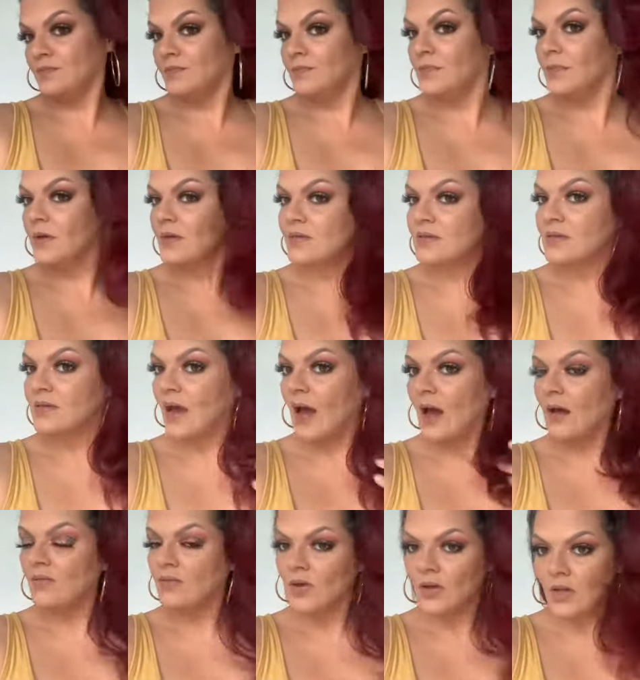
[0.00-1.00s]
It's
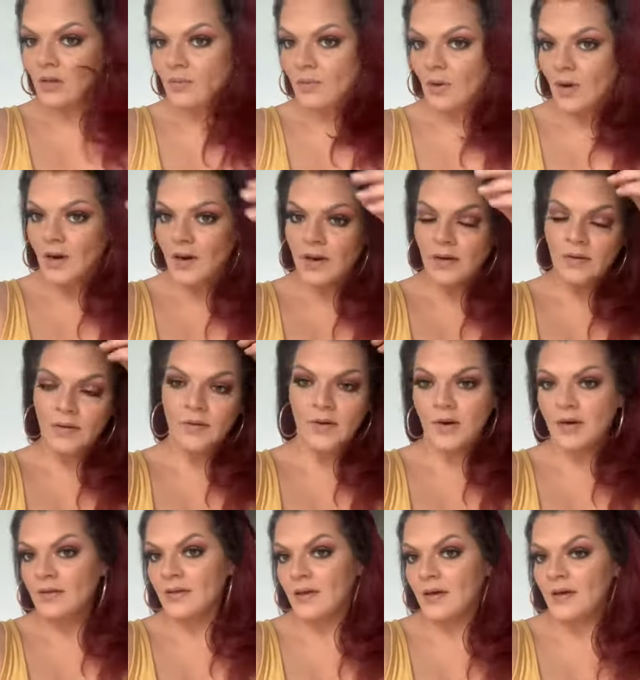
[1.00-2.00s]
not really bright or
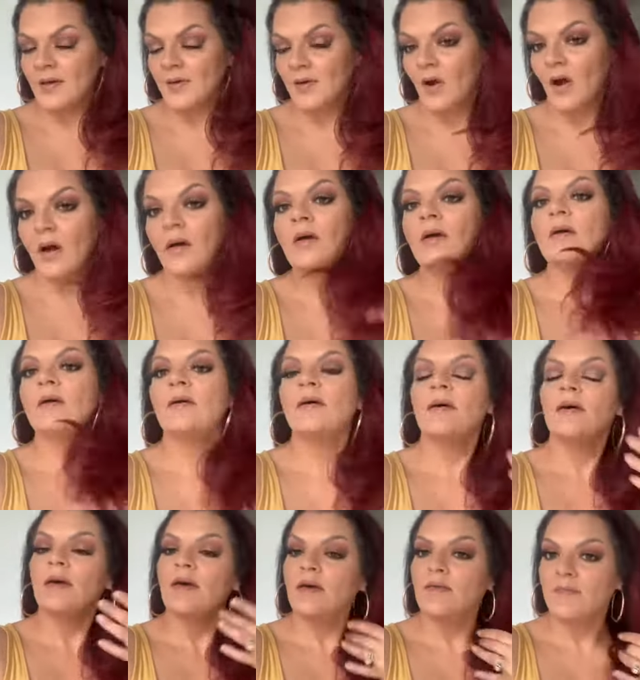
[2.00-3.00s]
anything at all.
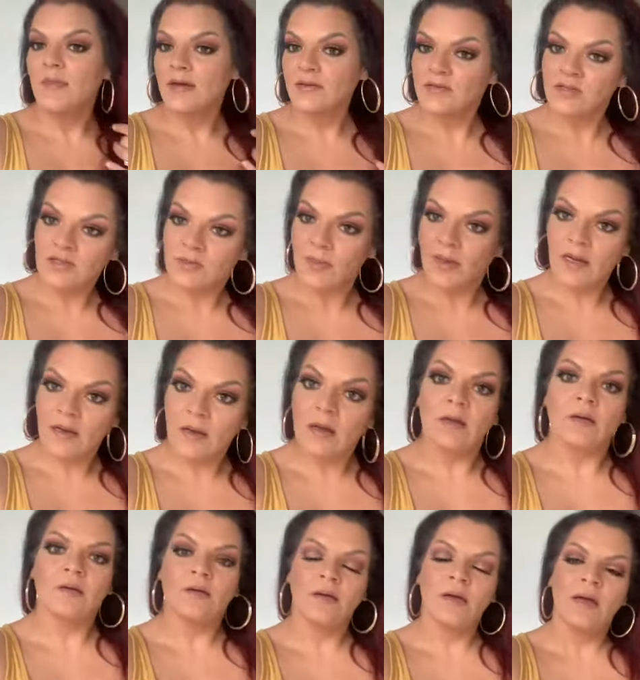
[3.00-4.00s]
It matches my
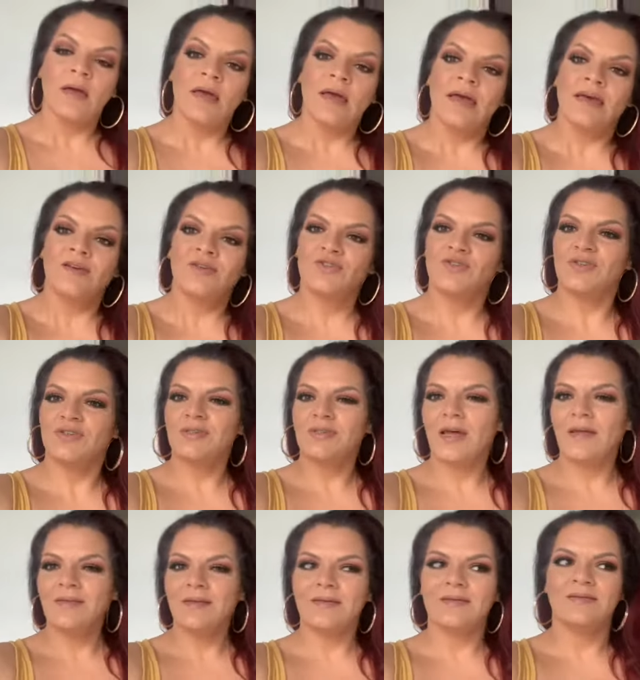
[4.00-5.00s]
color. It's just
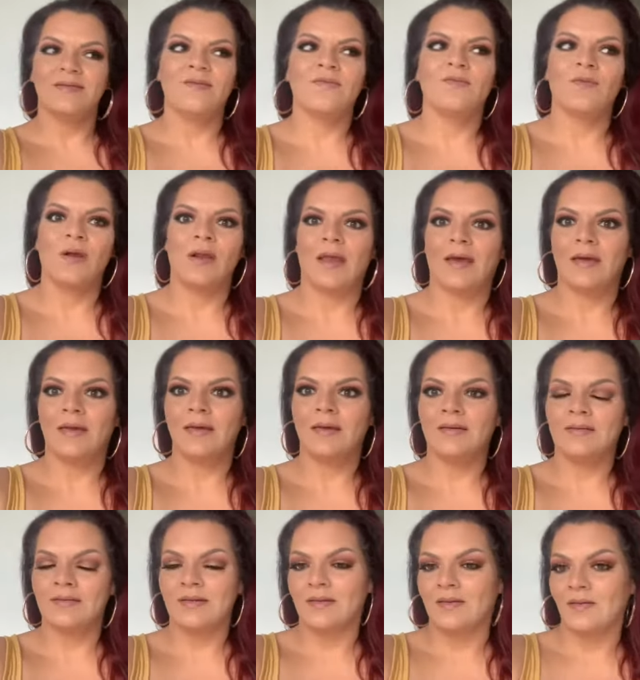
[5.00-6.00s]
that the different
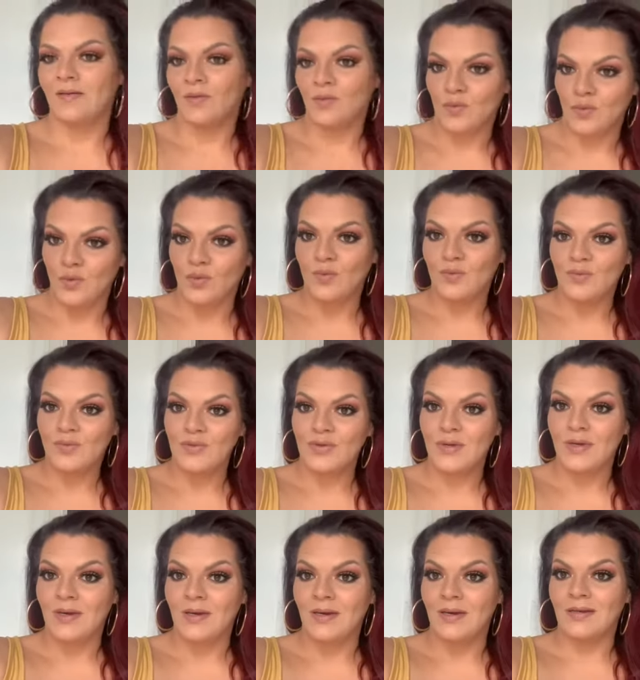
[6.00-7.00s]
lightings in the rooms,
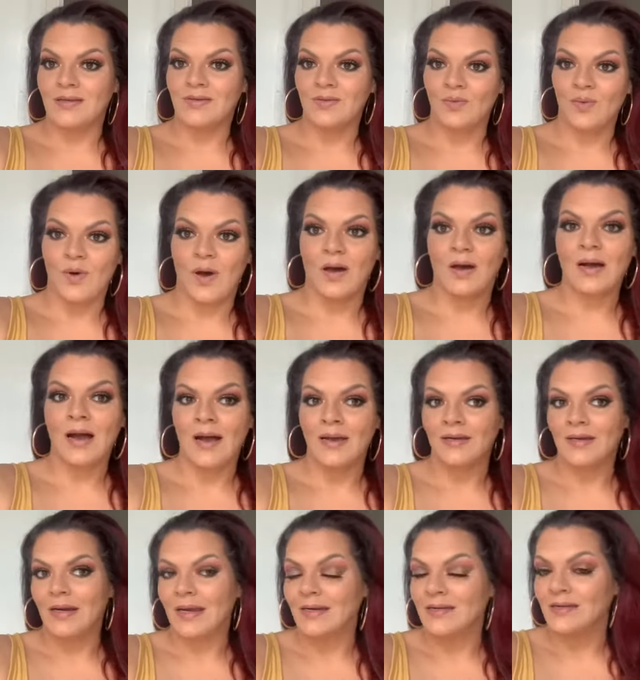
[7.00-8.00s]
it's what kind
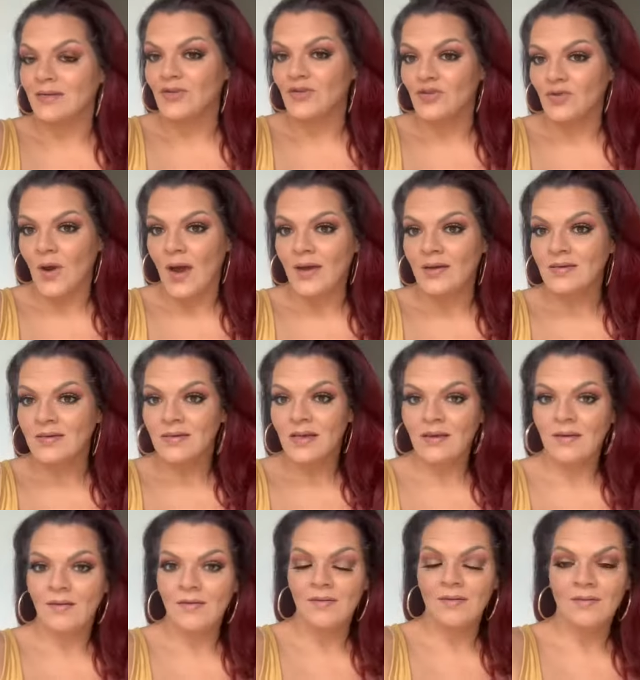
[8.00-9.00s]
of like distracts
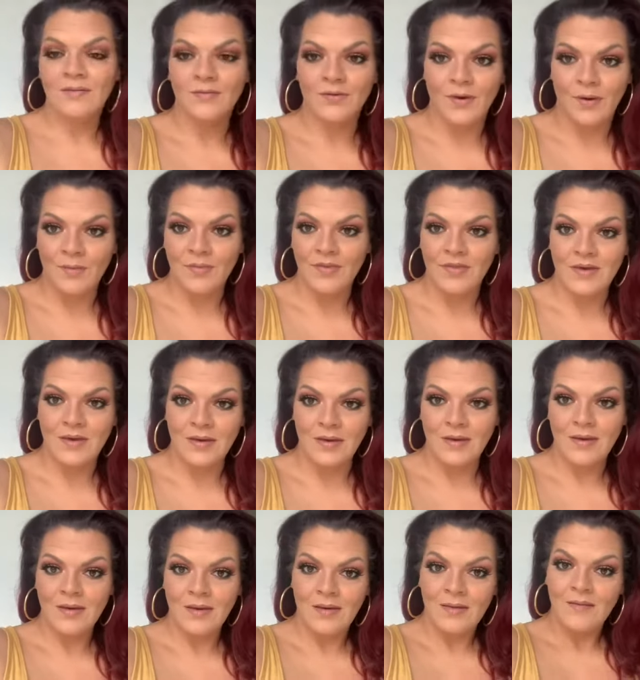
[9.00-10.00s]
from
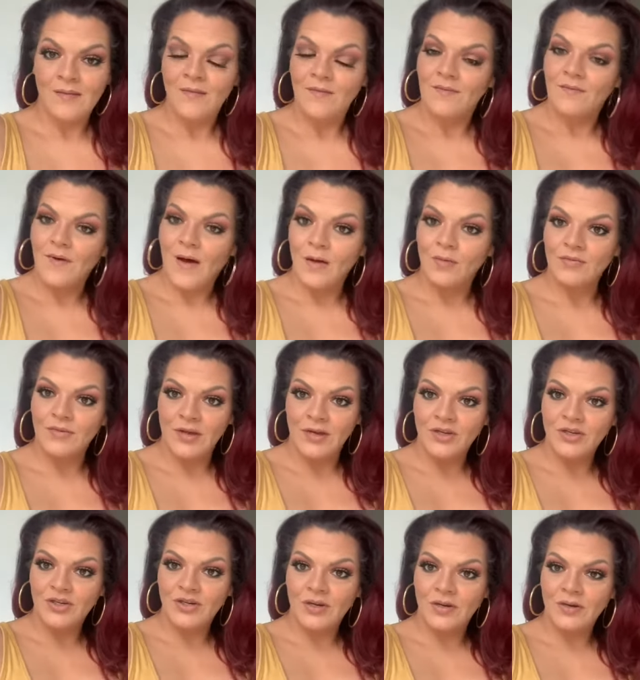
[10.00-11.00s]
the
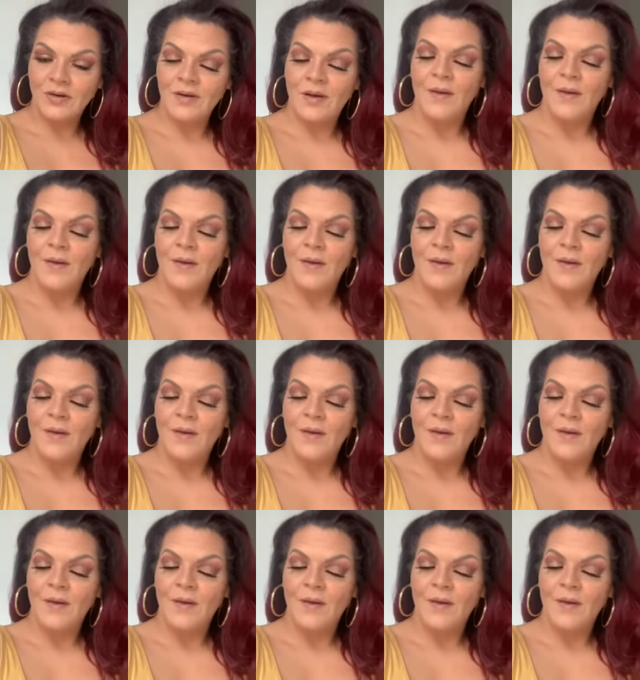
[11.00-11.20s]
foundation.